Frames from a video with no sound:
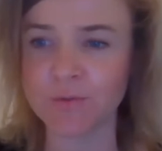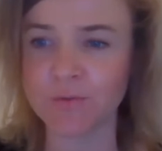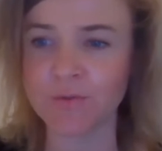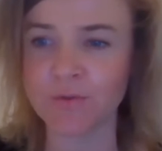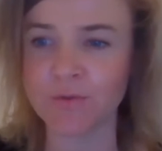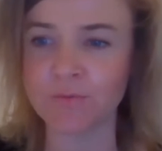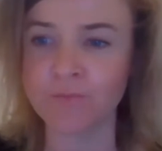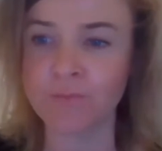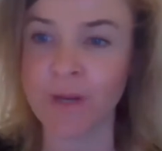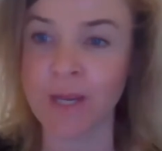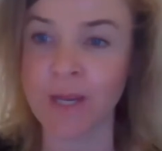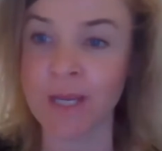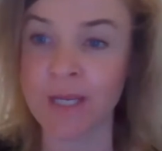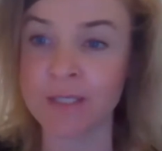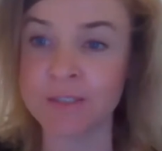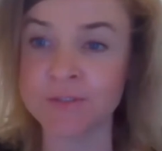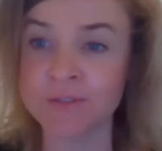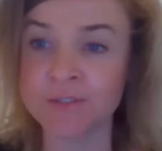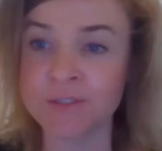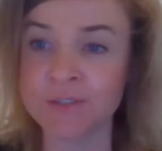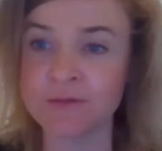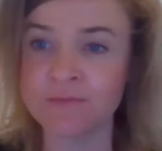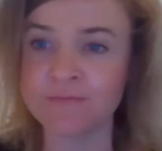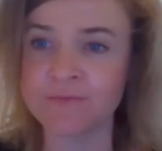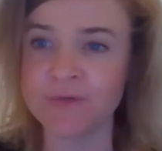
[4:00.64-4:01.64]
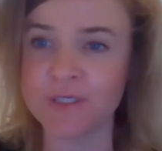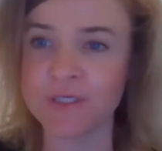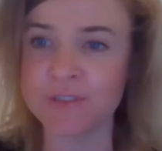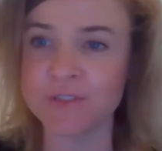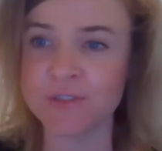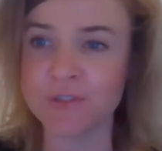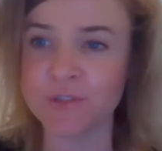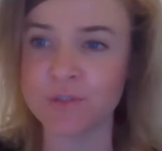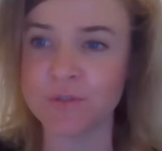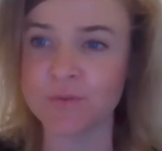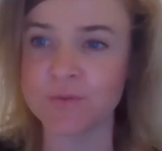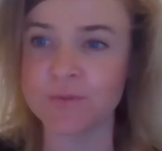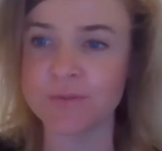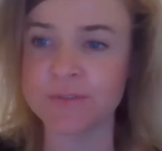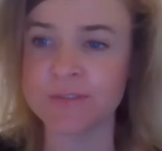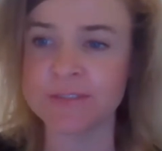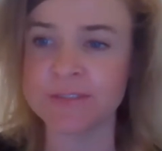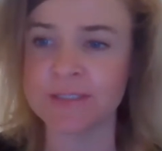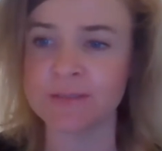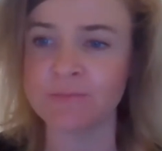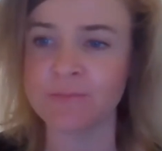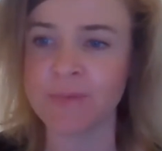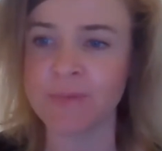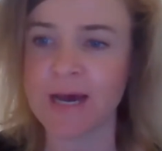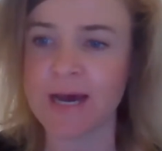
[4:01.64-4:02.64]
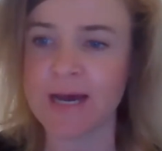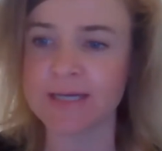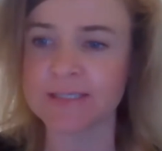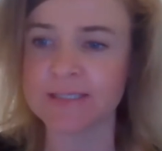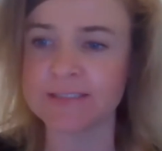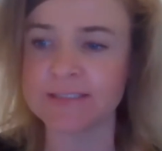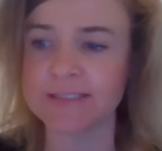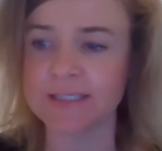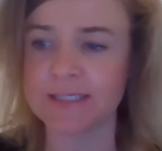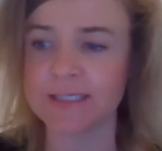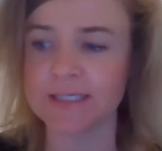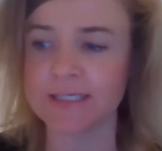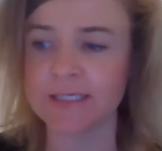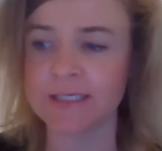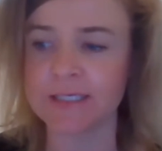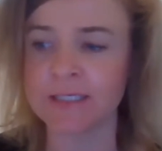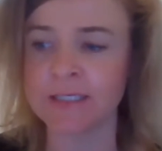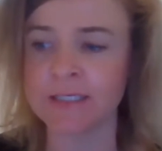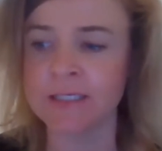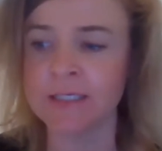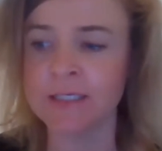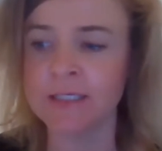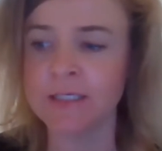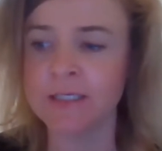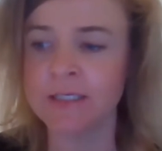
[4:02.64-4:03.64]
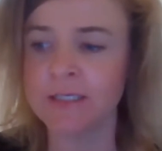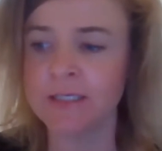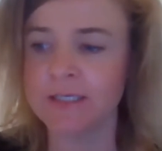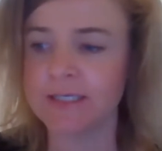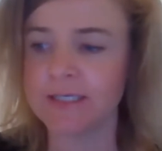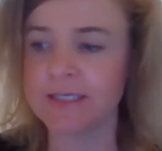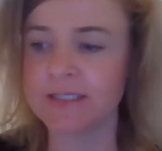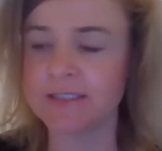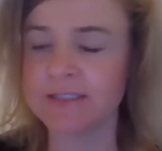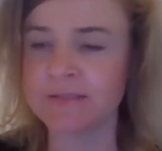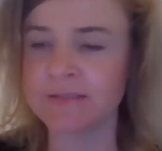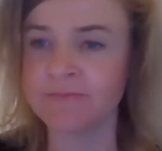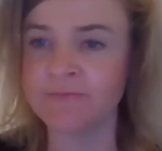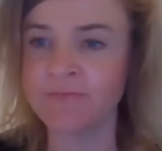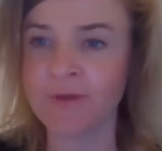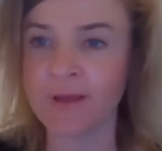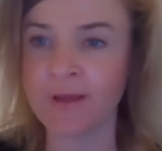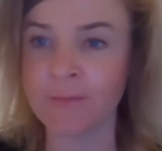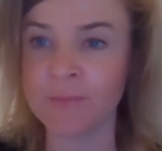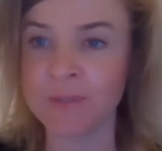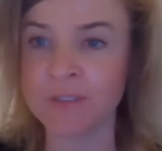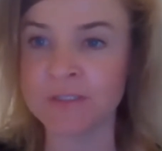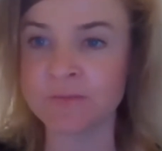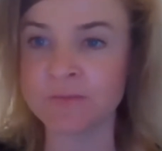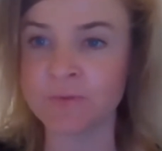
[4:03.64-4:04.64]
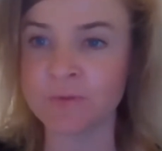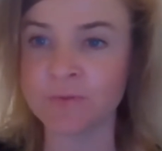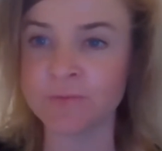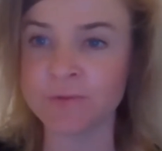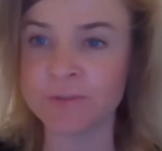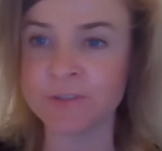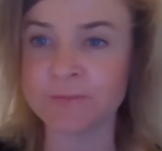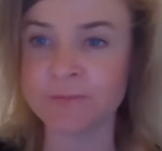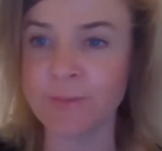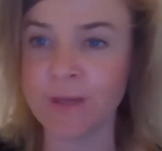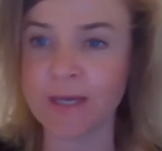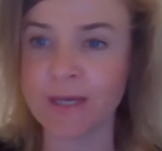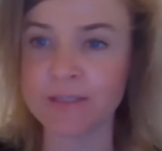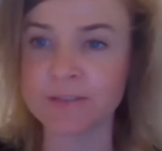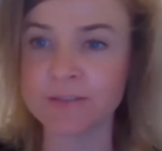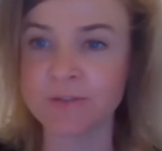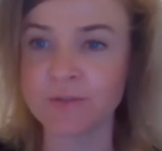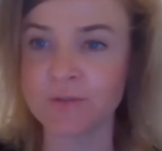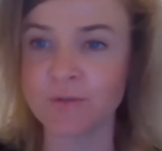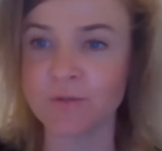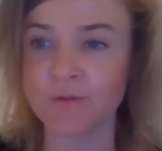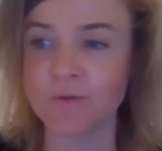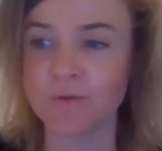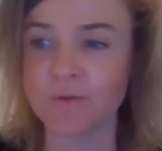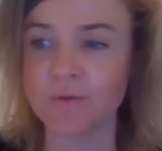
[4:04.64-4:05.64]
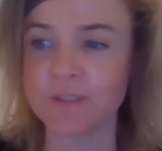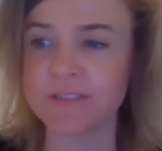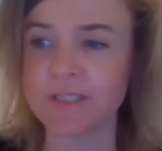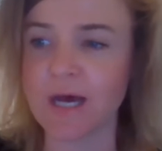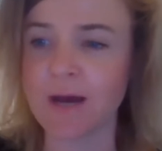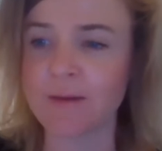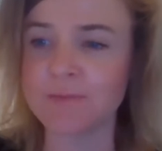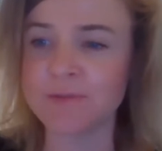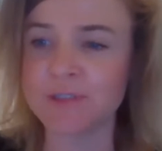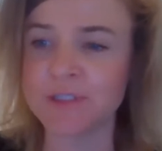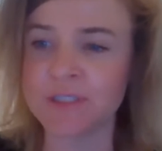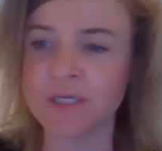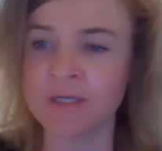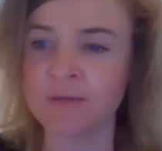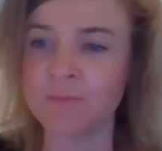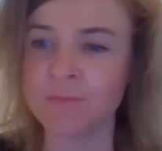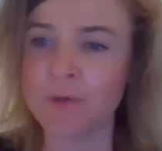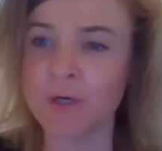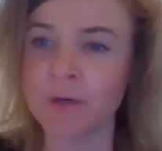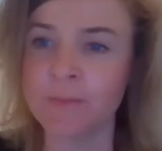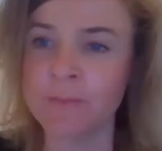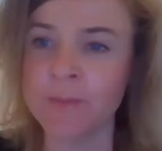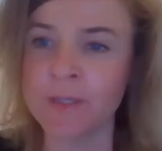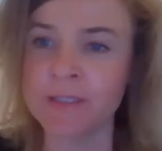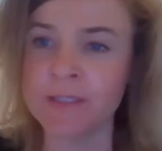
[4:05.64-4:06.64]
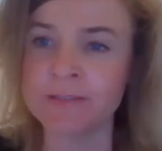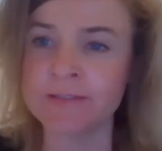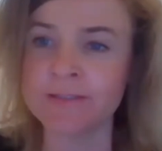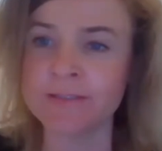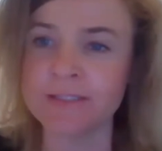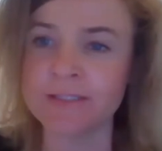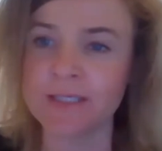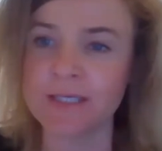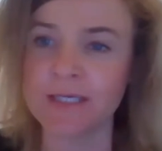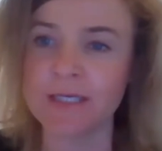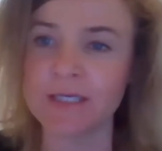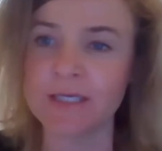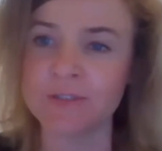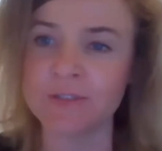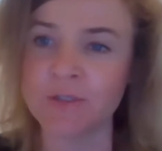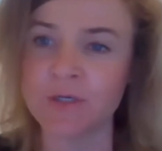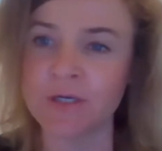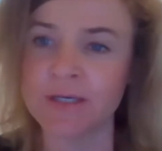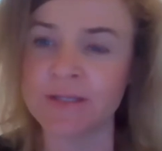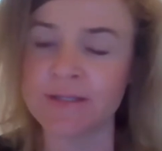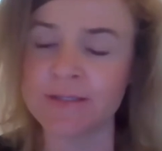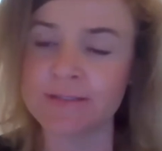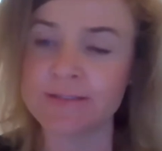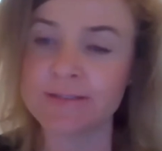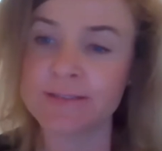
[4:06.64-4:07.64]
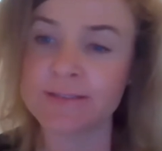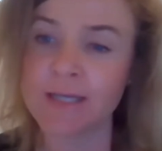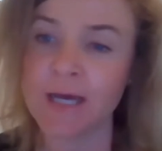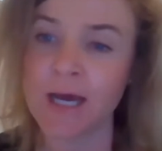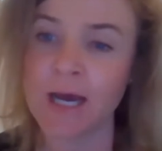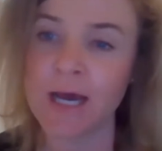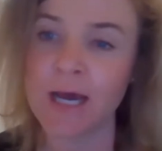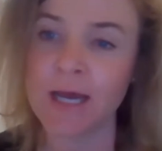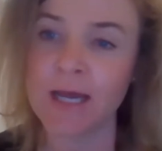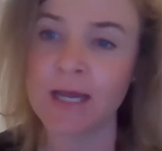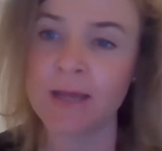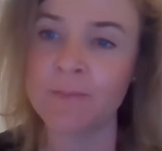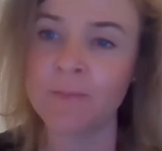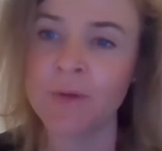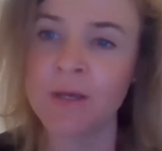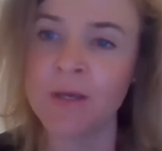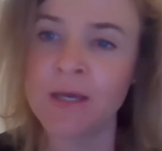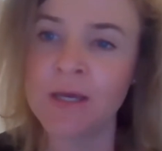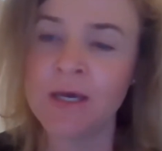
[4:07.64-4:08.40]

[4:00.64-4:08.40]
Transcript: range of issues impacting kids and families with respect to adoption and permanency during this time.